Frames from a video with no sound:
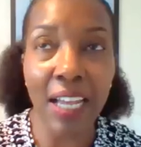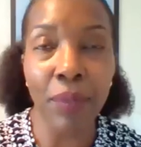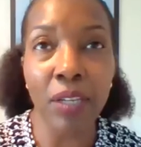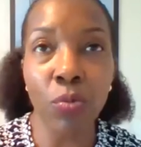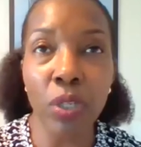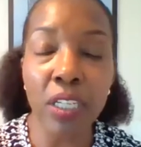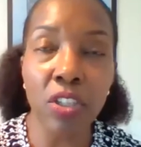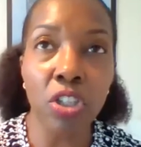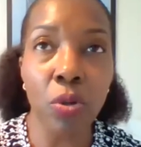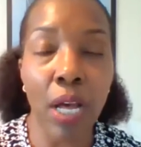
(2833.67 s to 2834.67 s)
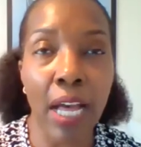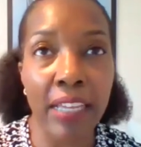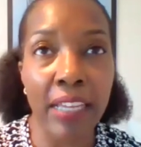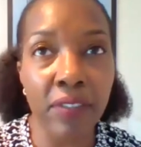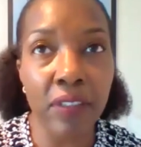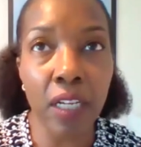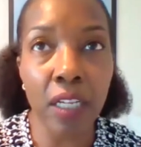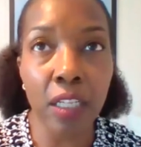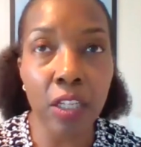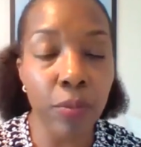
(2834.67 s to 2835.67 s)
I mean, we, you know, I've
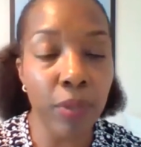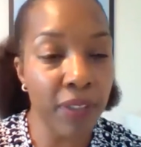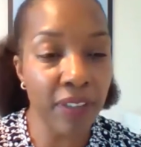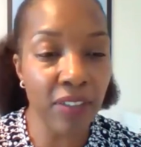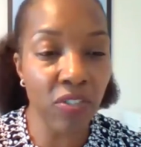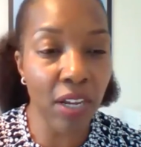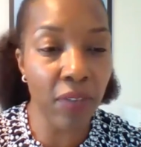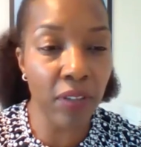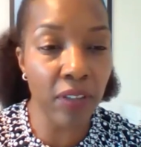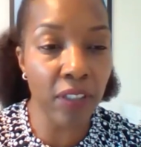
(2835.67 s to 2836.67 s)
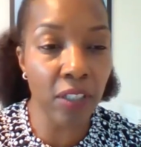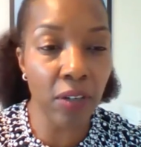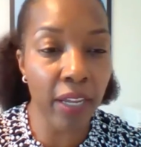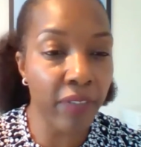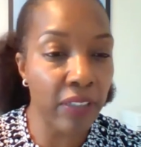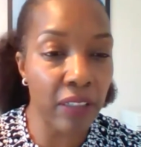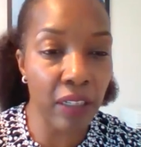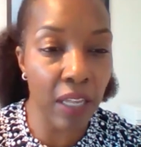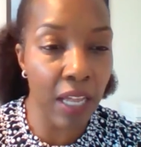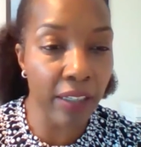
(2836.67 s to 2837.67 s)
done a little bit of business travel this year. I haven't done
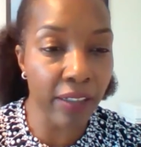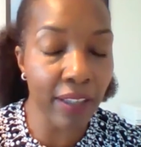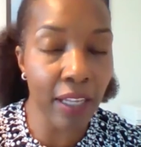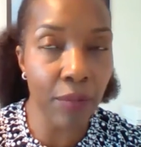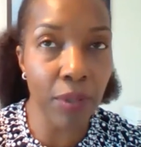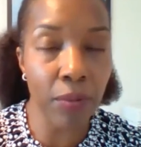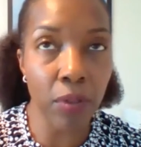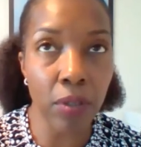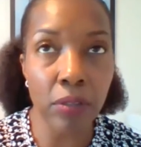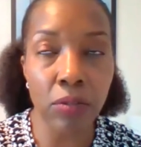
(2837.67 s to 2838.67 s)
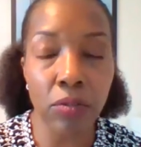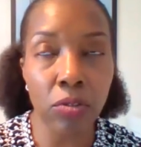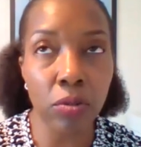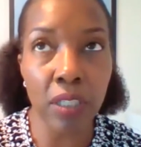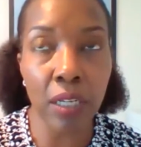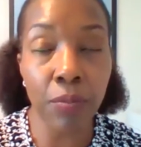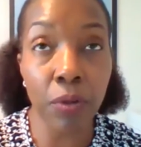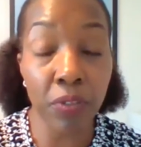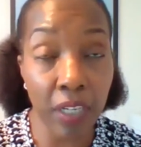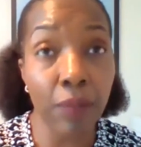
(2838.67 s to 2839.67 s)
a lot because a lot of people aren't doing a lot in
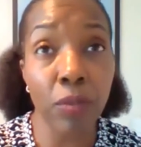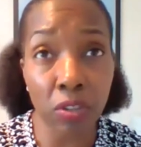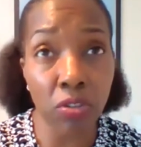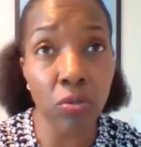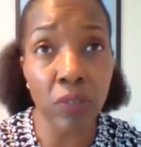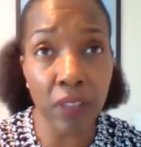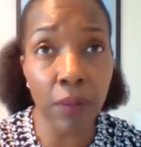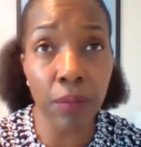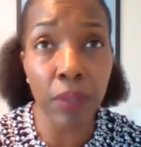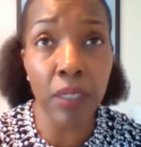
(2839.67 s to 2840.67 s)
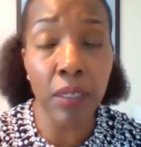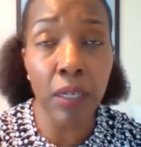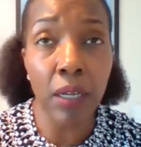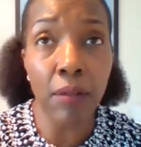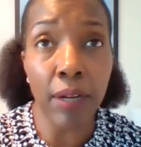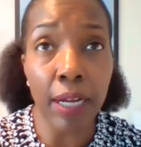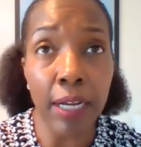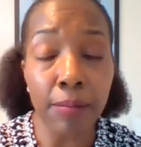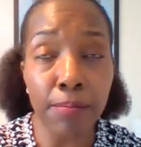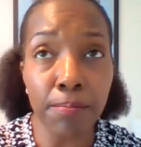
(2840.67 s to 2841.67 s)
person. I'm going to do some
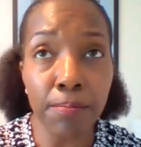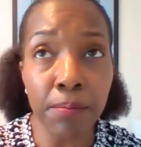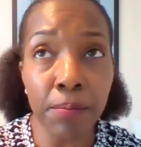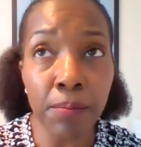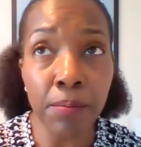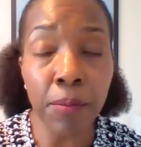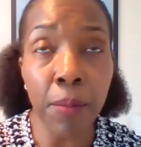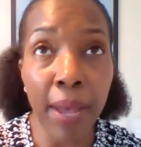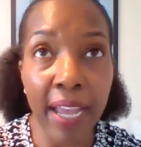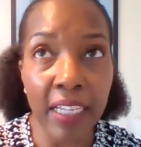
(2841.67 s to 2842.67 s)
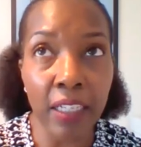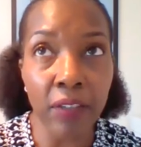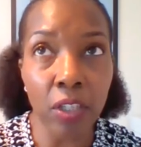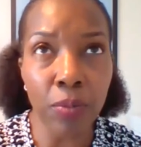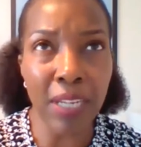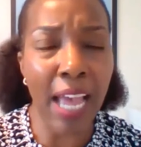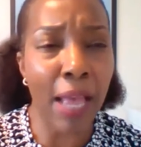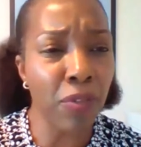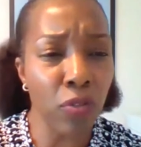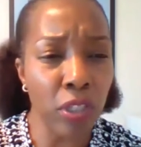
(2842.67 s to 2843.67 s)
um, in the back end of the year, but
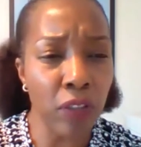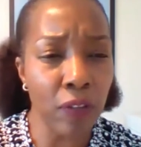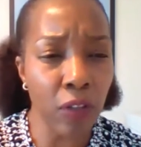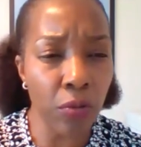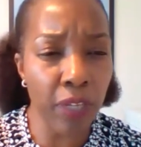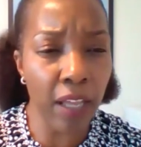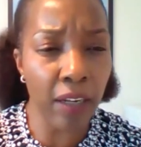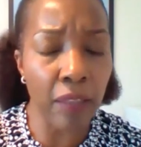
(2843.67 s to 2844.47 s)
absolutely slow down.